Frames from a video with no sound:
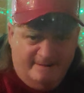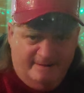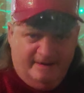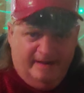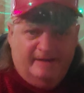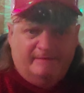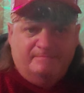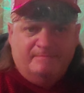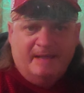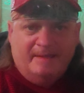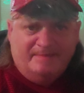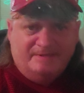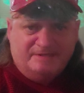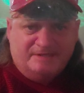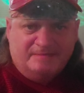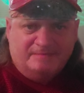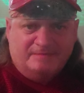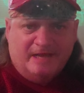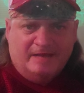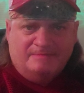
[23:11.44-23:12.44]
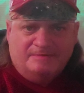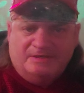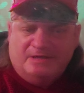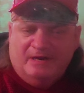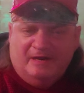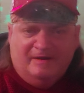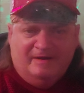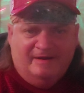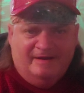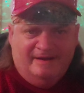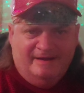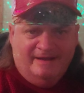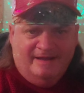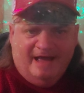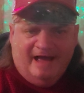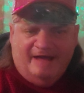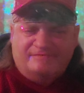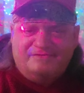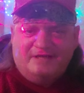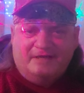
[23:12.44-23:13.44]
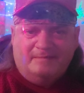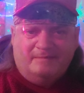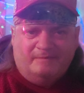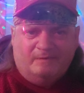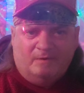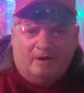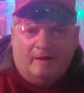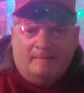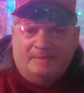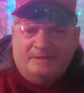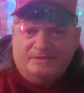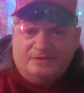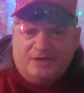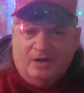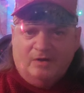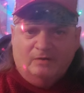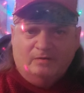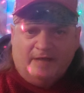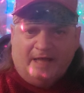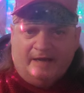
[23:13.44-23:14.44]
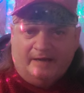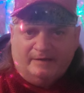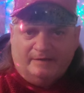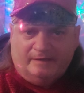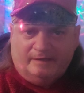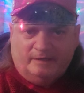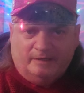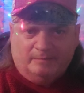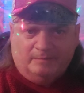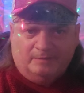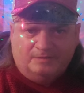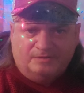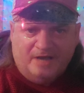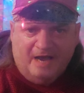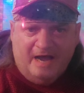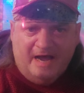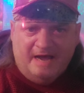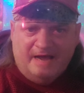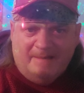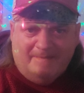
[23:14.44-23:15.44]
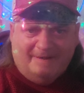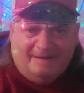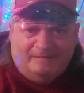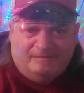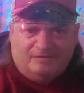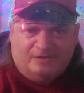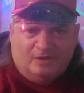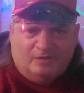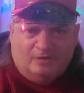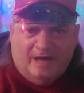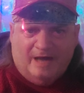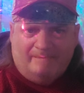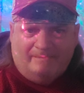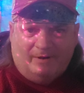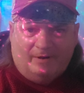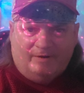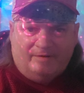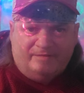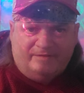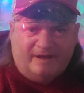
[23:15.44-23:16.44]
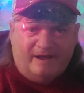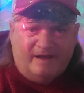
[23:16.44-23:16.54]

of maybe sometimes I've said it before. I've been told out of the clear blue sky. I mean, it was so not part of the